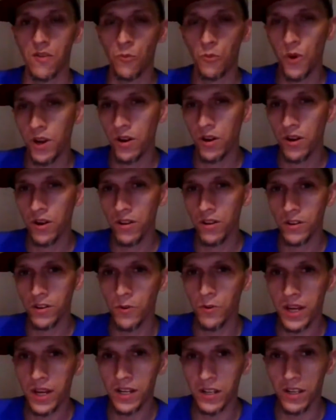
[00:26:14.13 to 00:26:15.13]
where on the
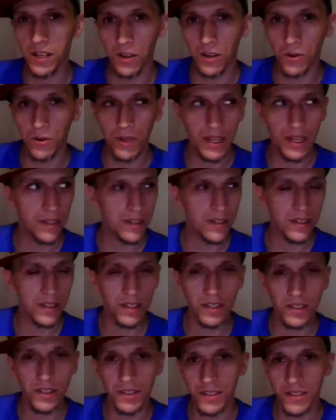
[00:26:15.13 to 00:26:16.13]
radio is
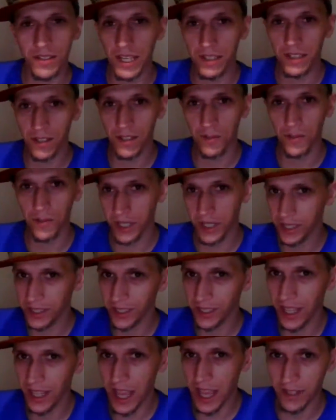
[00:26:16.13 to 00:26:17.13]
it going to say
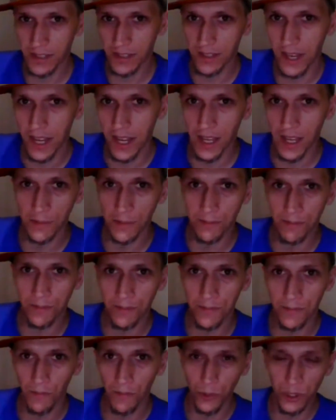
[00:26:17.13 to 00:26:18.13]
somebody's last name?
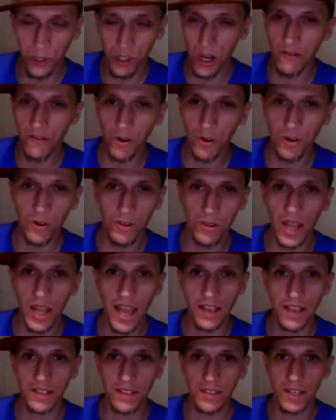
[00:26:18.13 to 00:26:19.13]
Which I've heard
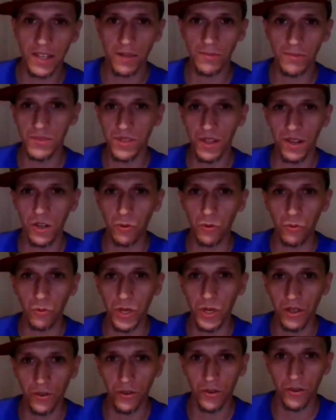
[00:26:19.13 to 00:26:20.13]
last names that are
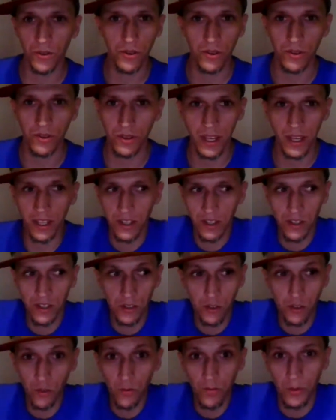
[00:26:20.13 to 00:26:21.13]
weird, like
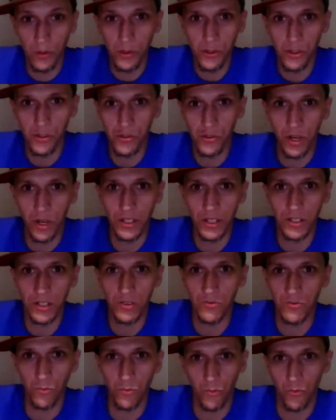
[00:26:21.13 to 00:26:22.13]
super
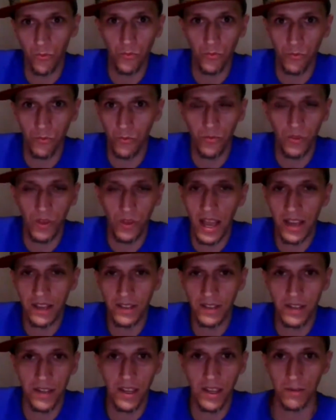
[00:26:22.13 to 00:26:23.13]
strange
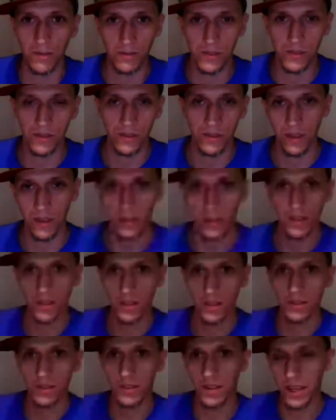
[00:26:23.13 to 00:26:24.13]
last names.
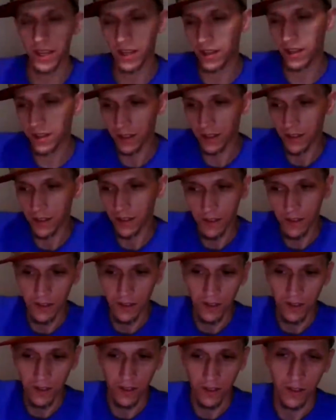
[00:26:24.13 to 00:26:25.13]
Like,
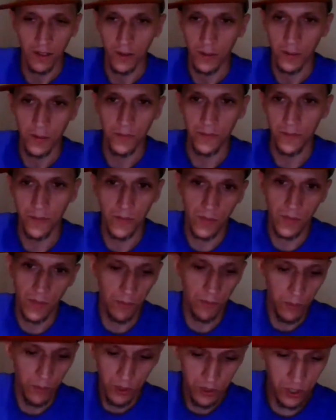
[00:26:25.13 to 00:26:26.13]

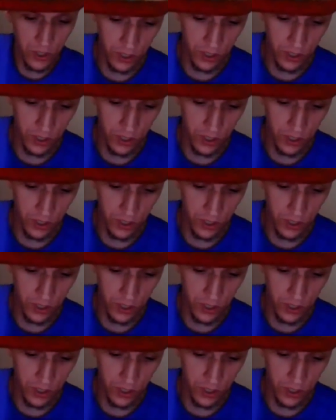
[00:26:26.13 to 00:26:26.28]
we'll